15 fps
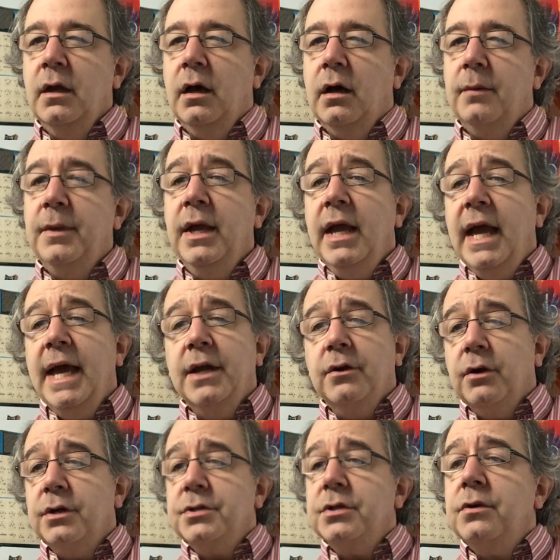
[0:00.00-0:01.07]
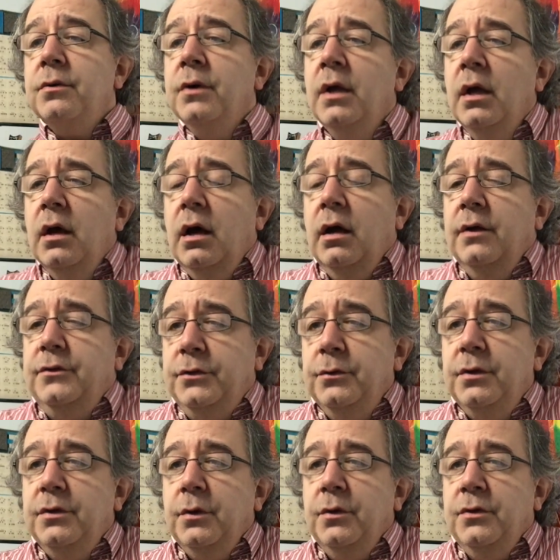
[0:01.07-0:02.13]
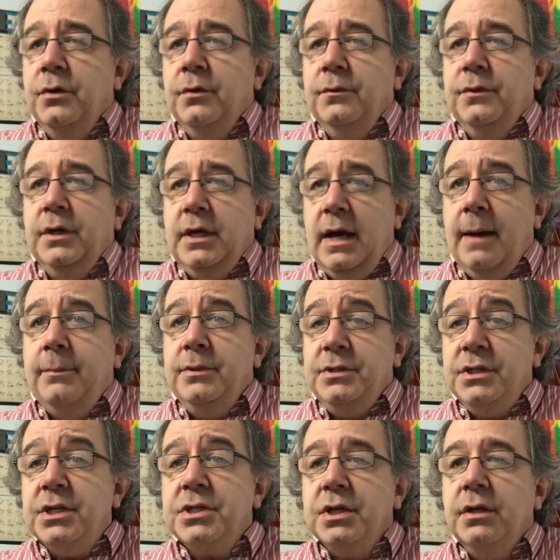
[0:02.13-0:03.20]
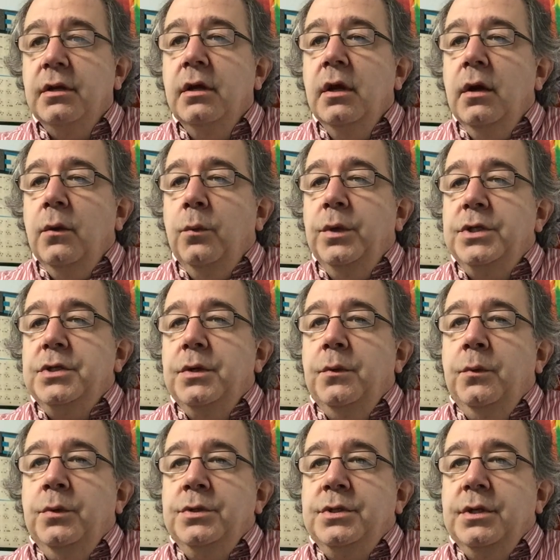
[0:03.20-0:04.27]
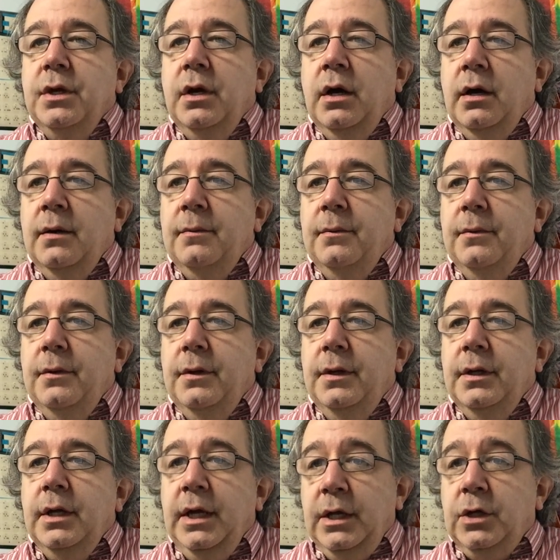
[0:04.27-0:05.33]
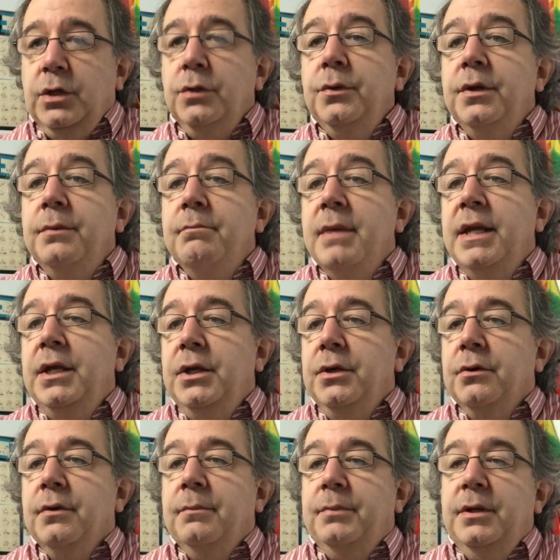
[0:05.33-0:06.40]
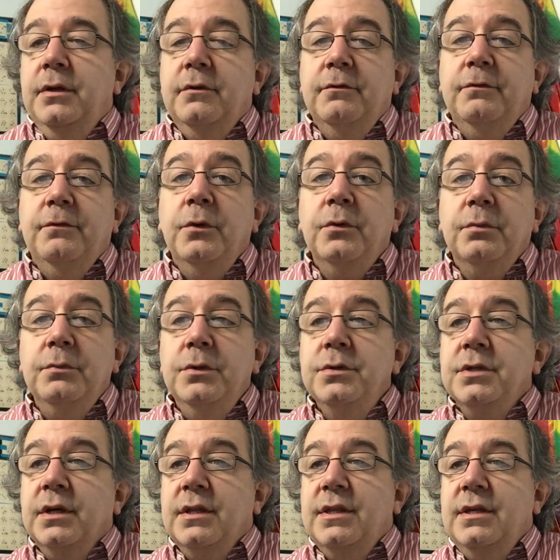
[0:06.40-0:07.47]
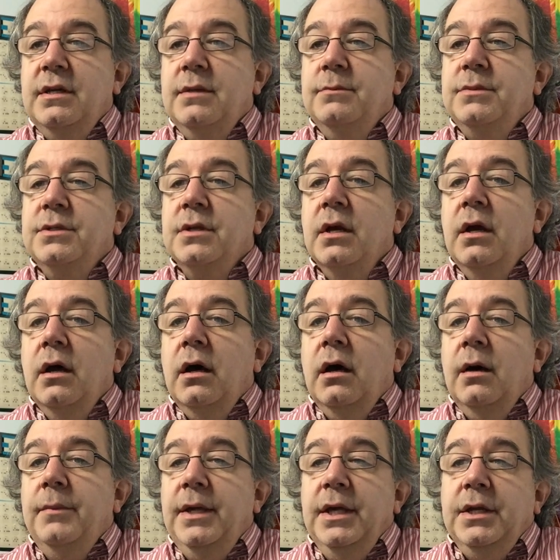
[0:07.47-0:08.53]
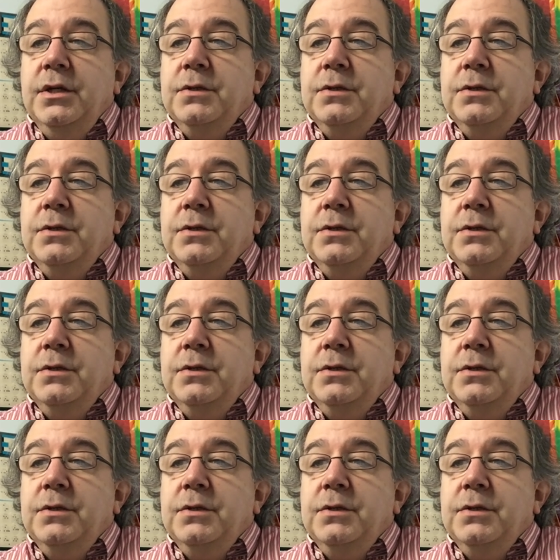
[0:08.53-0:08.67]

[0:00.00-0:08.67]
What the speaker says: And it also, due to the composition, which was included many European folk music themes, it